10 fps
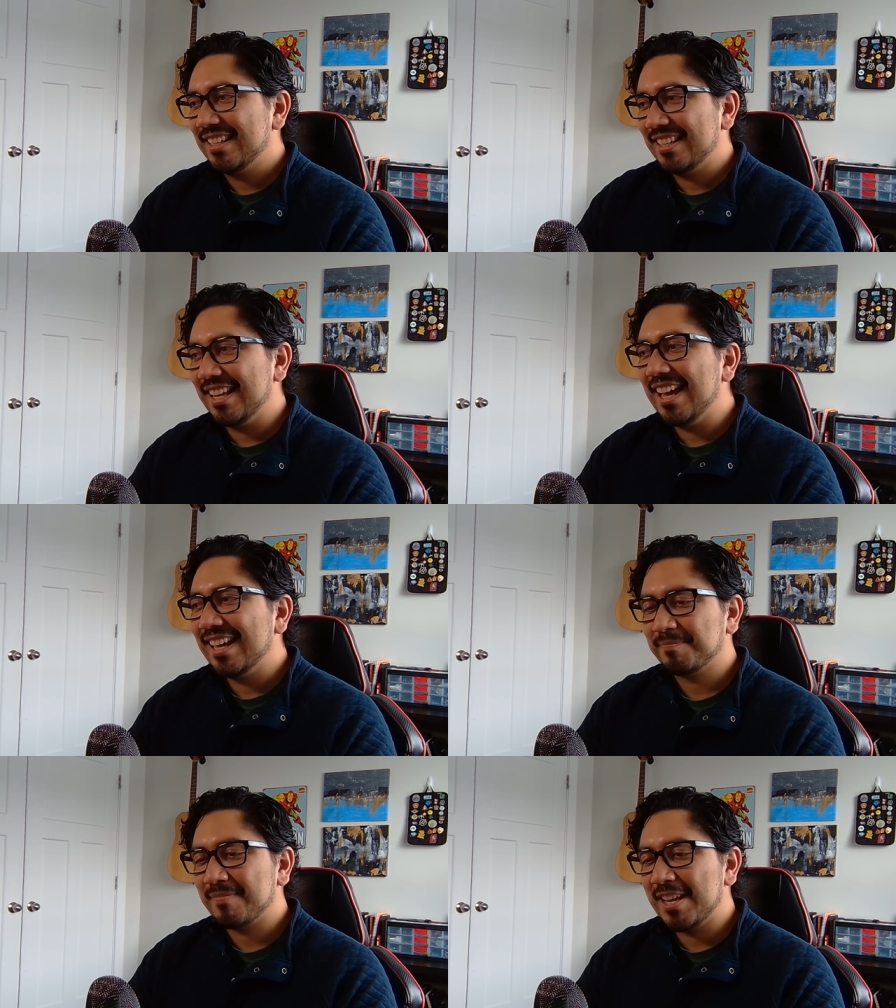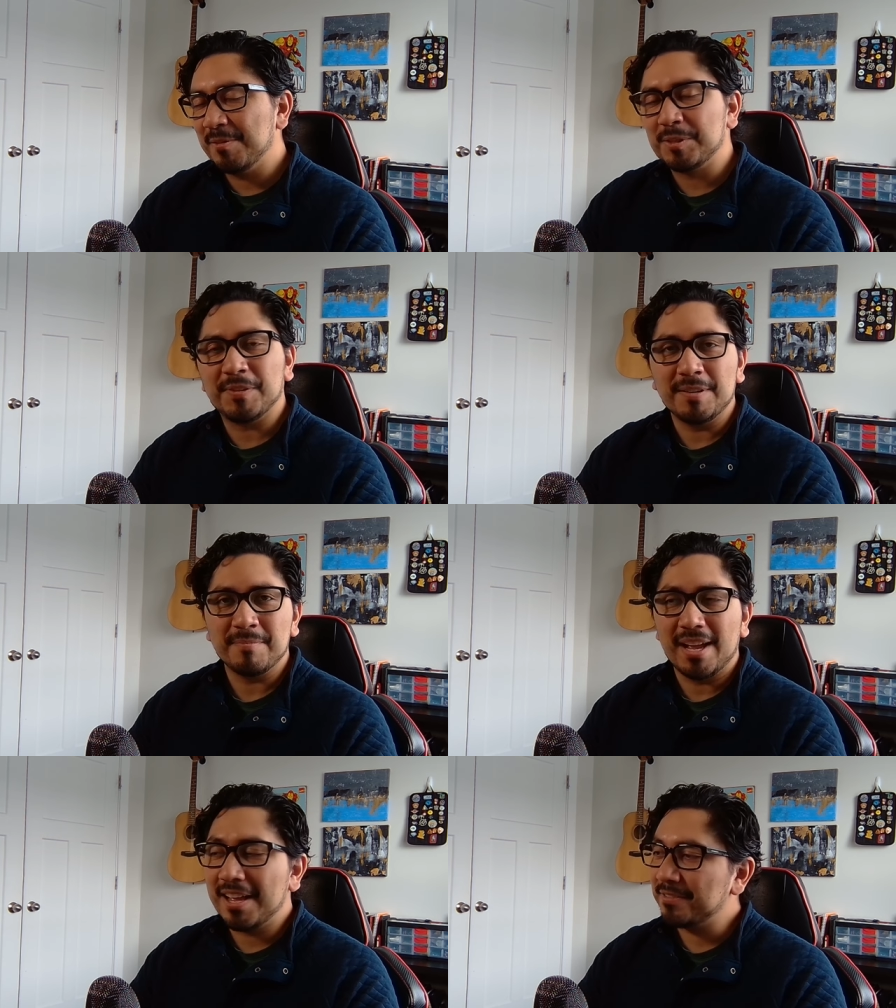yeah it was fun
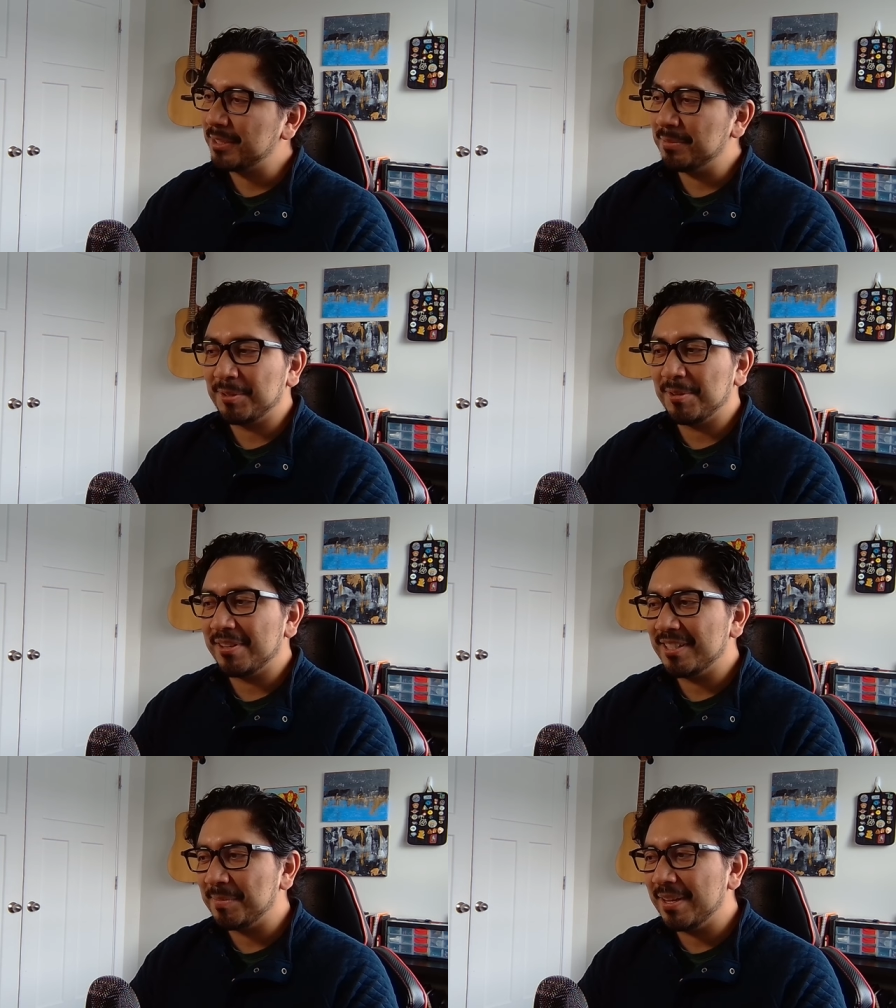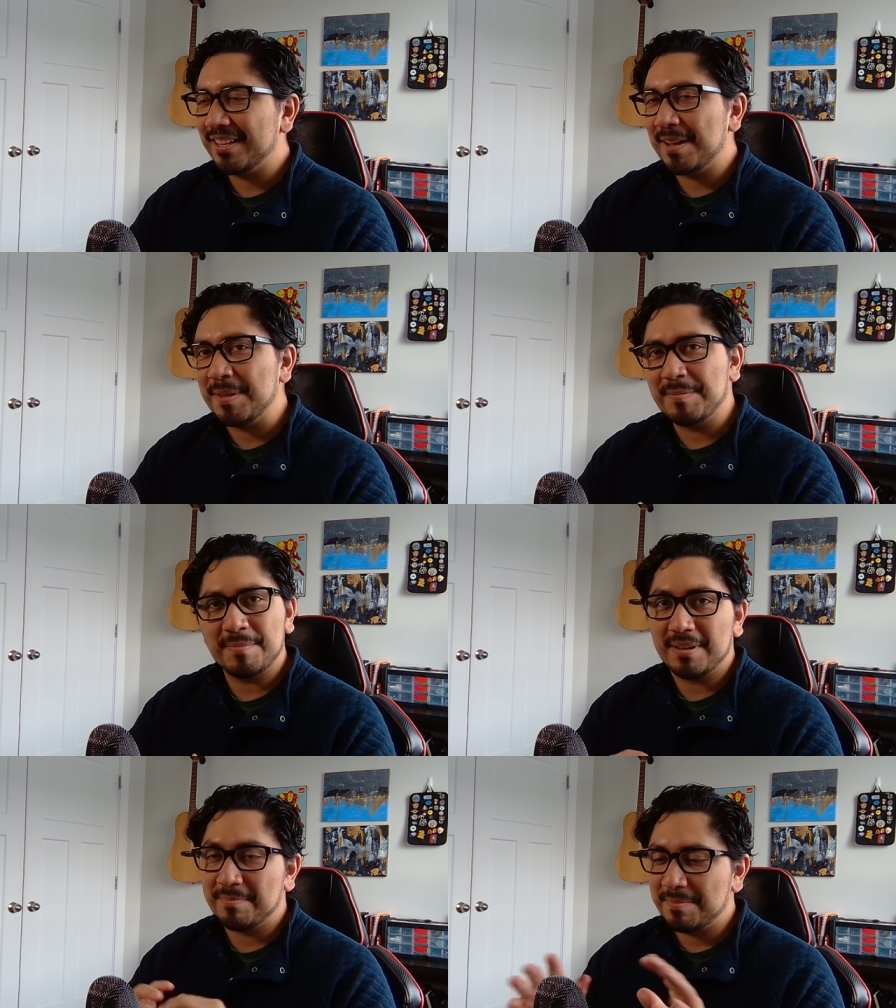i have some stories man i mean
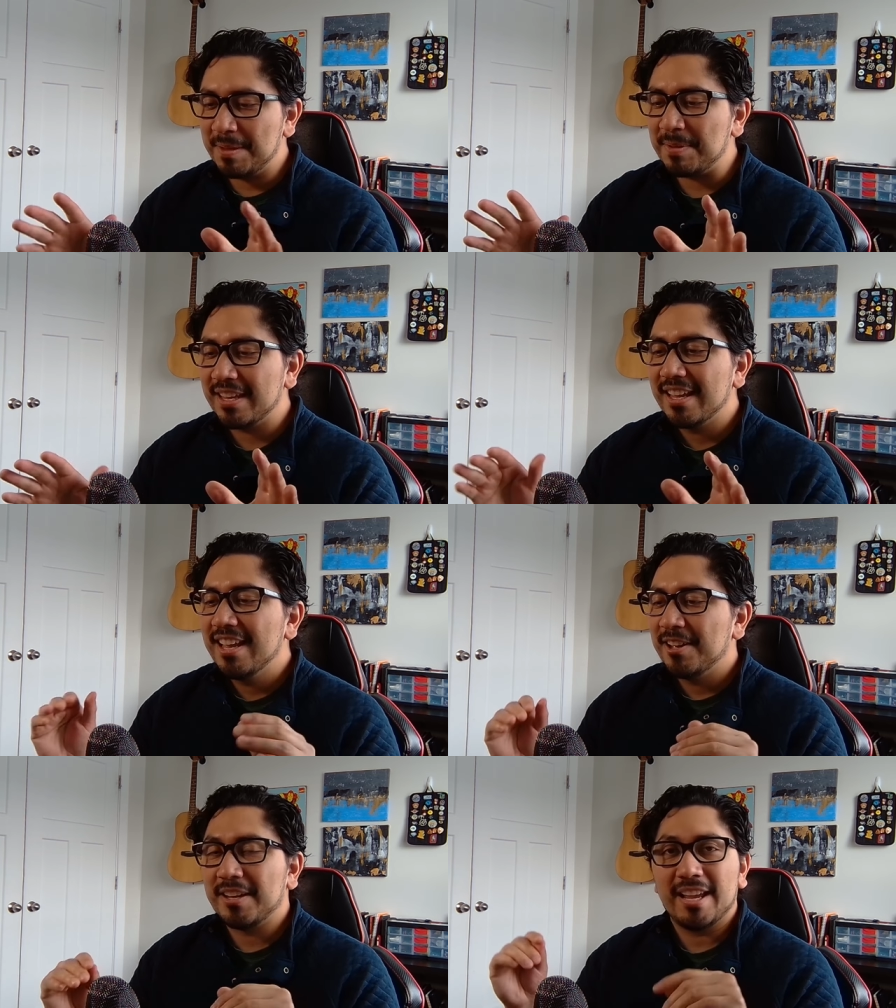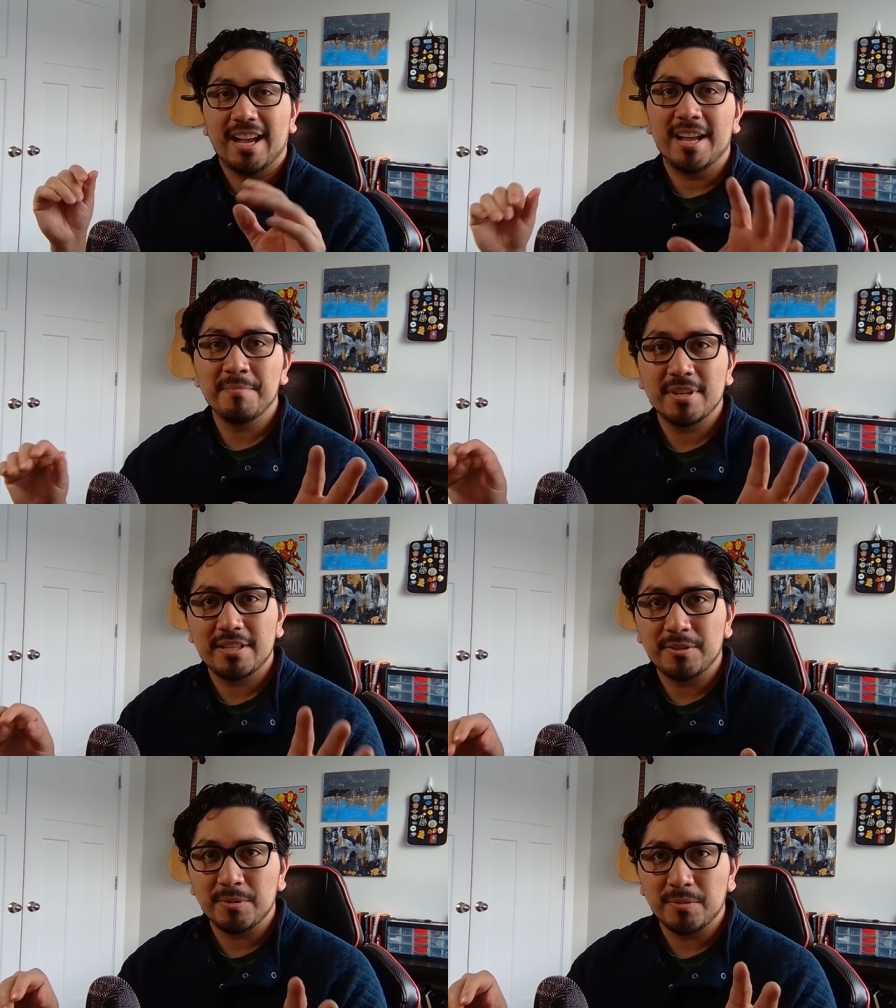maybe okay i'm gonna
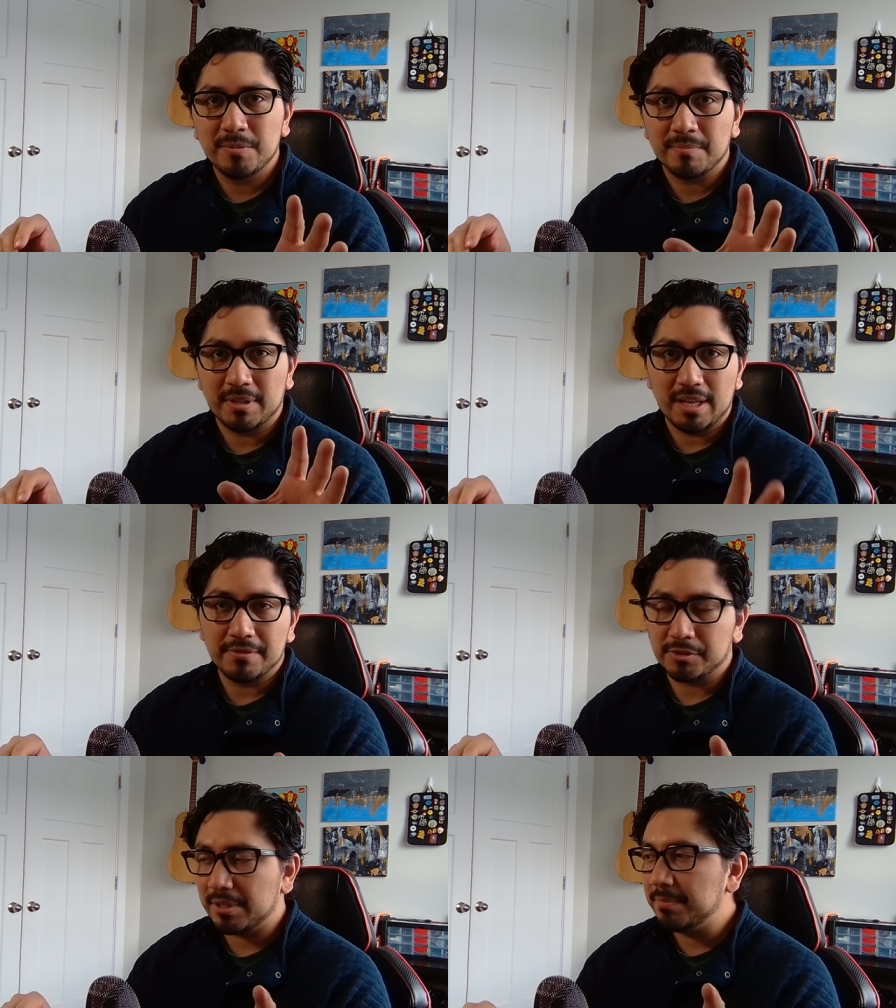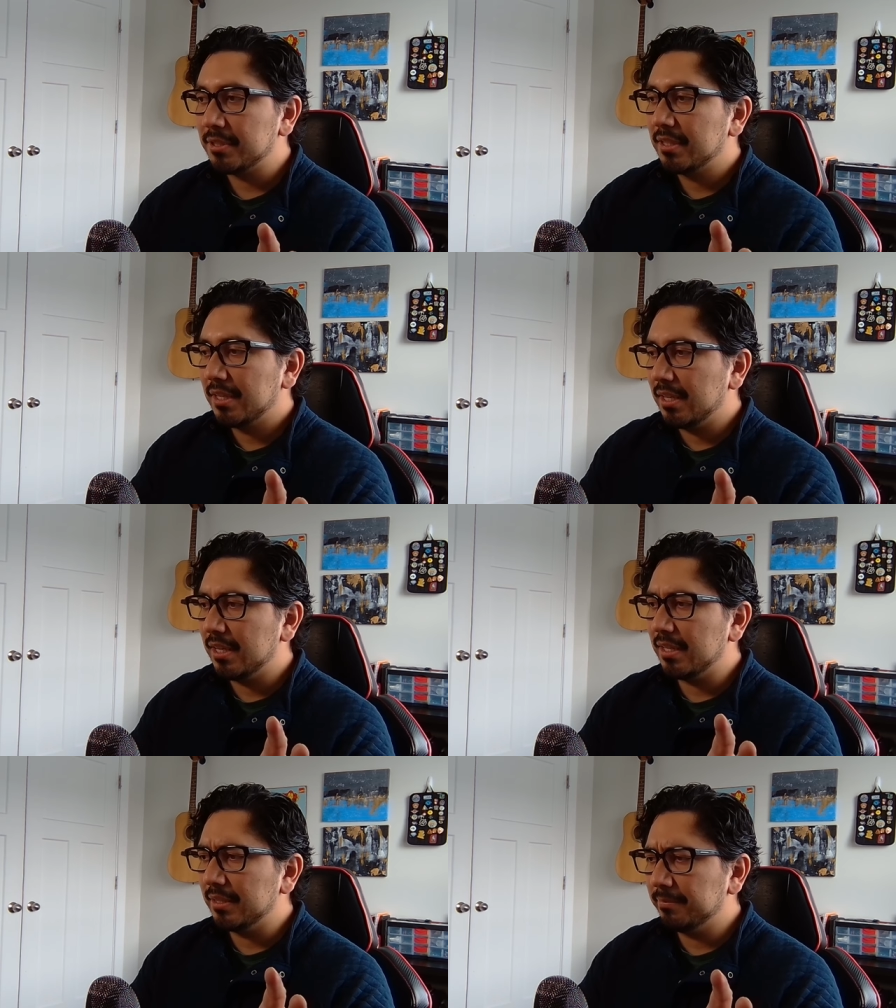do my live streams
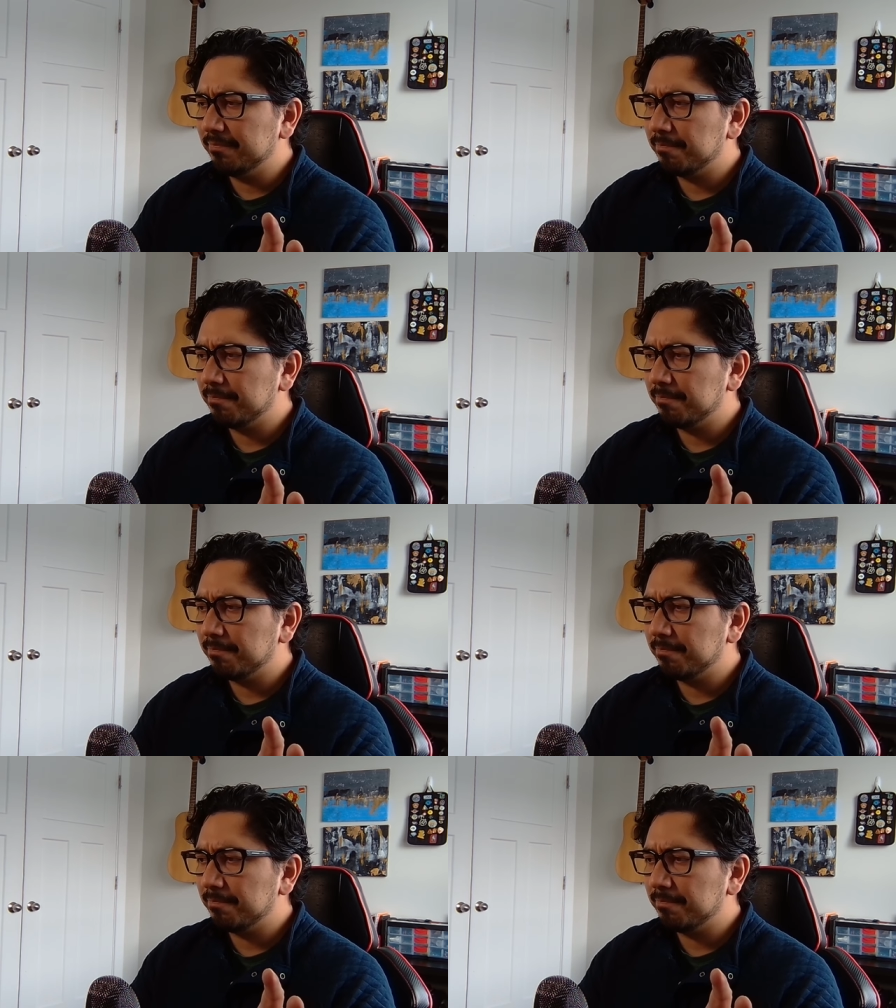um,